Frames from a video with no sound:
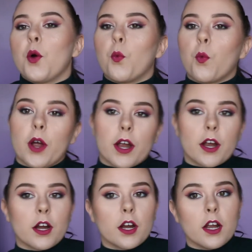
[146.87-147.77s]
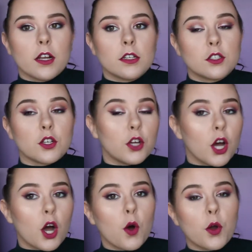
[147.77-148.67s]
where to
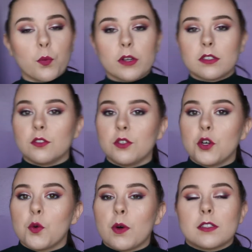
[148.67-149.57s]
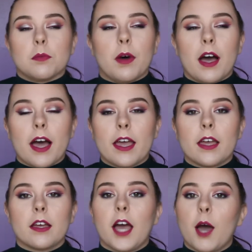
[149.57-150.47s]
go and what to do, what to buy.